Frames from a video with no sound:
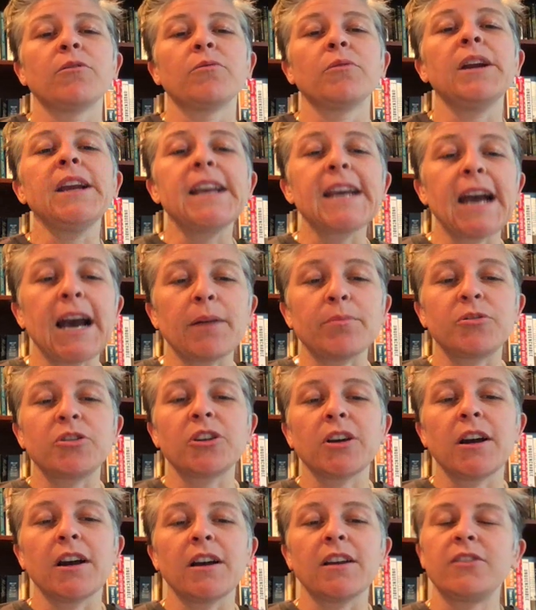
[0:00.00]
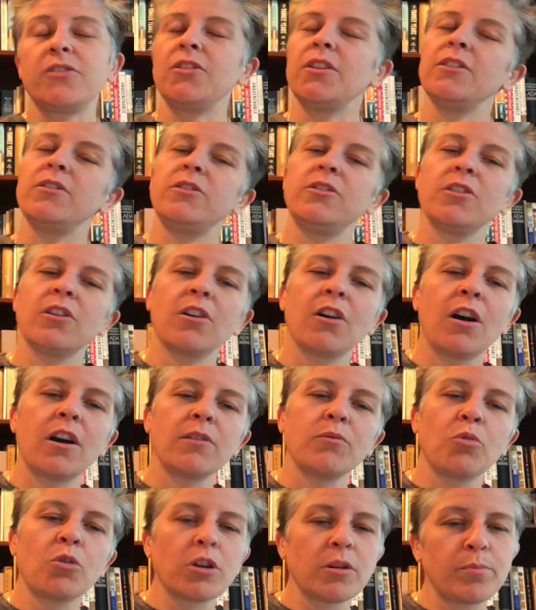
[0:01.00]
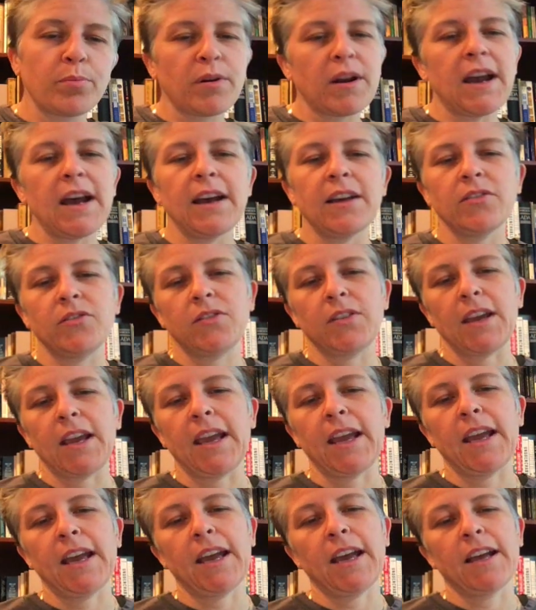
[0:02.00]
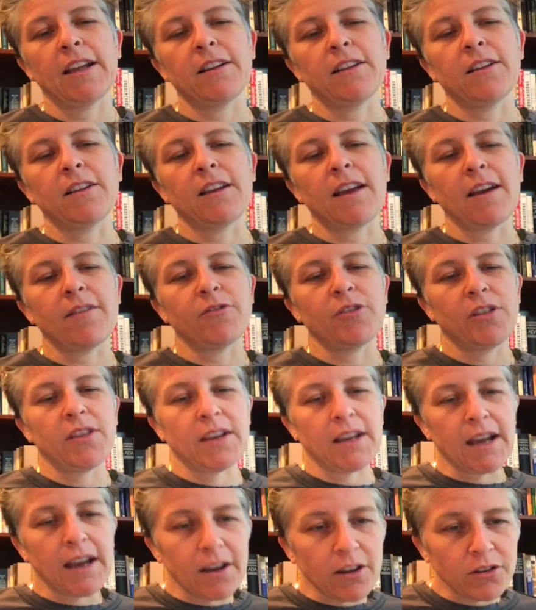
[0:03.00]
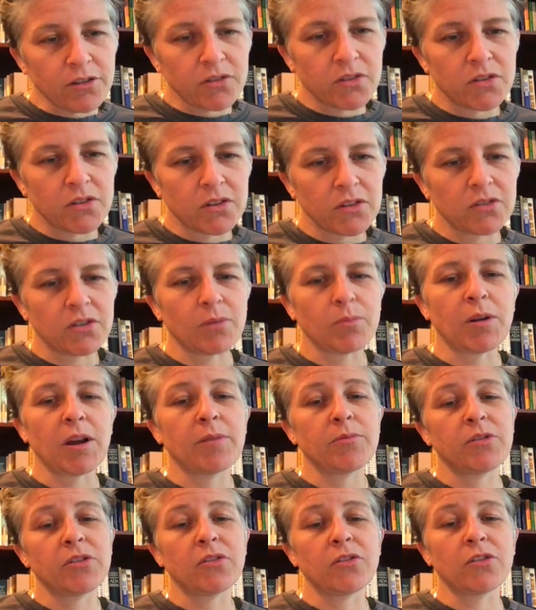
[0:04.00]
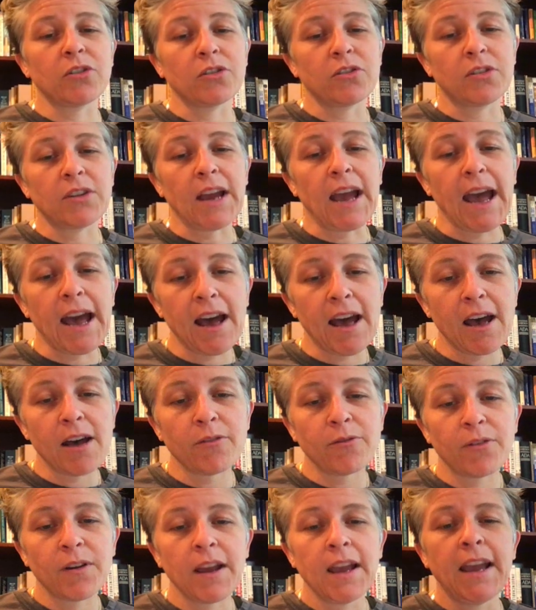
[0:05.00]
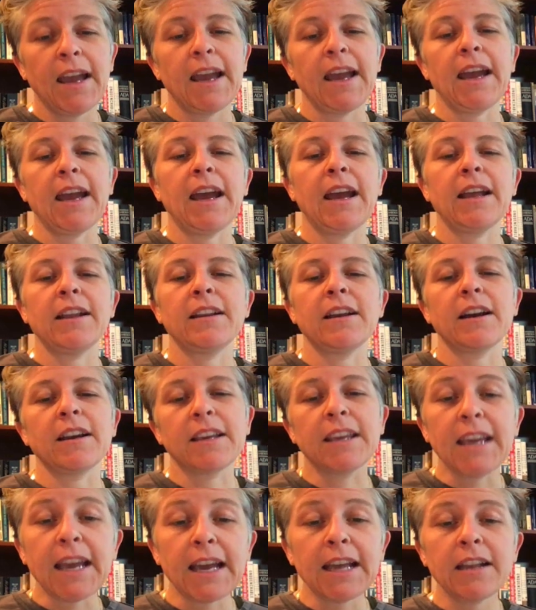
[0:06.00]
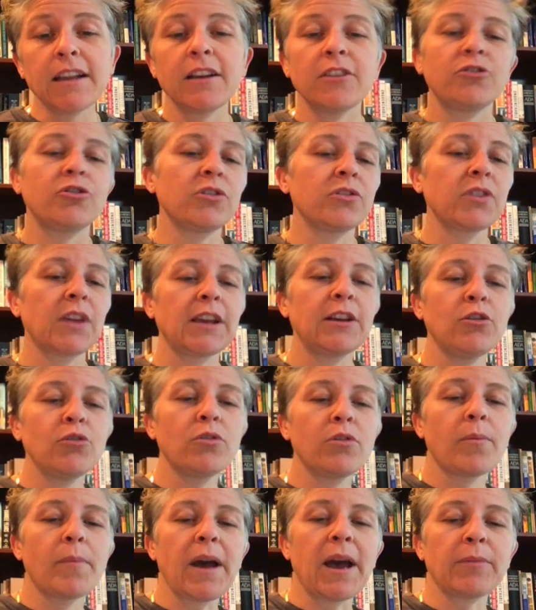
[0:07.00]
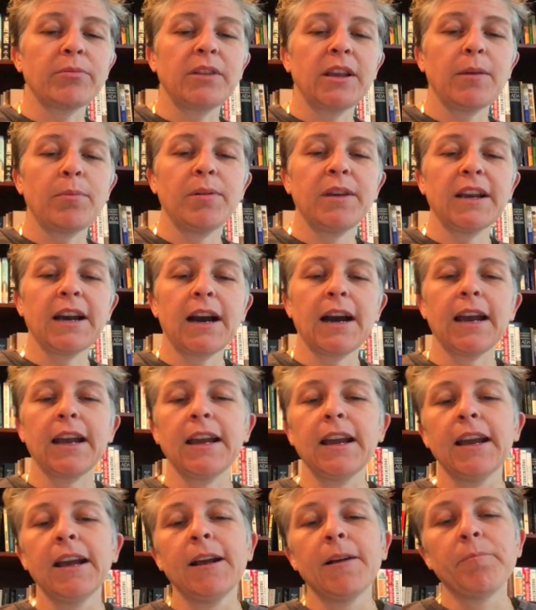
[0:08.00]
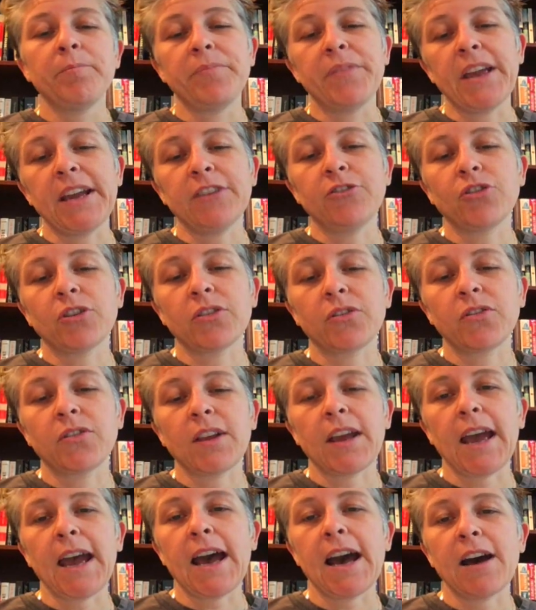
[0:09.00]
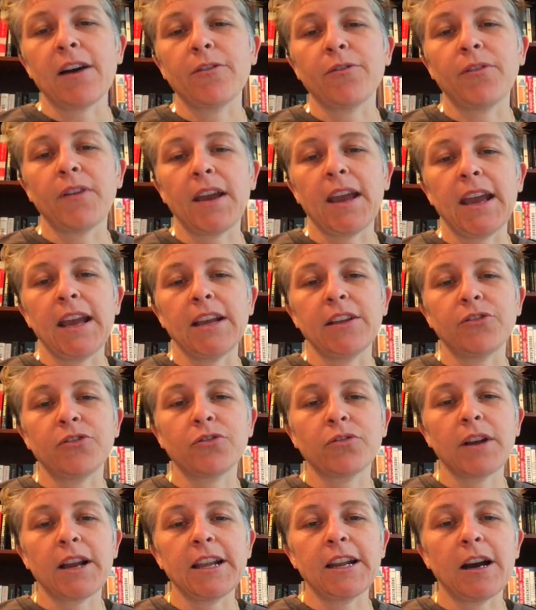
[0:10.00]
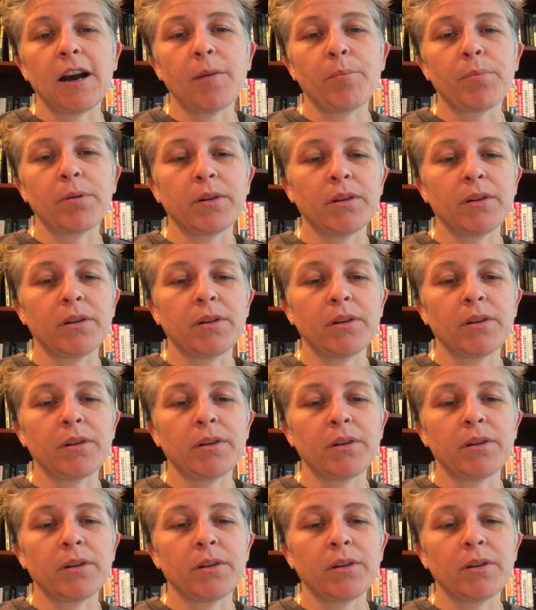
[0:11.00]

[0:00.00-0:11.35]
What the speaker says: reCAPTCHA, since you're on WordPress and everything else, sometimes this is good to have. And again, just like Google Maps API, they just have a straight up,